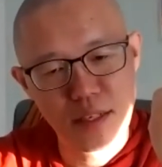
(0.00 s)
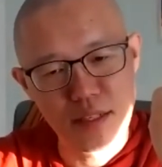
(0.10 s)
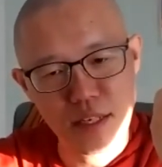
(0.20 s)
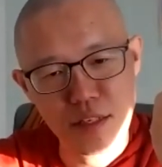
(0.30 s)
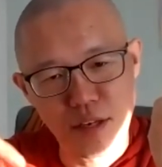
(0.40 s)

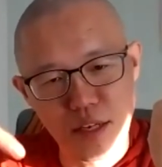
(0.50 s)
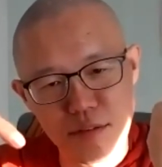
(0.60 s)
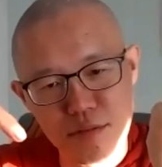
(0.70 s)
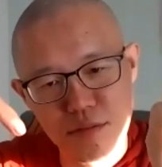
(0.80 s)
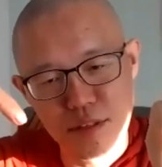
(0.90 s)
Then you have
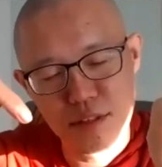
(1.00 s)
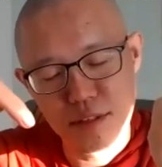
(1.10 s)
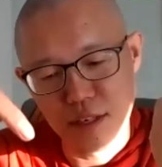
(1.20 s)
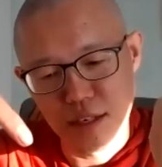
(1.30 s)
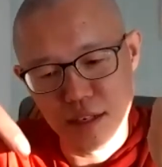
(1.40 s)

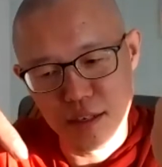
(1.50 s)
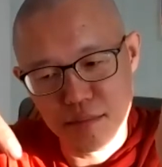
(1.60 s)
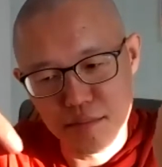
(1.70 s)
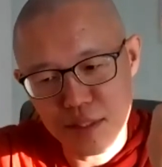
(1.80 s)
B,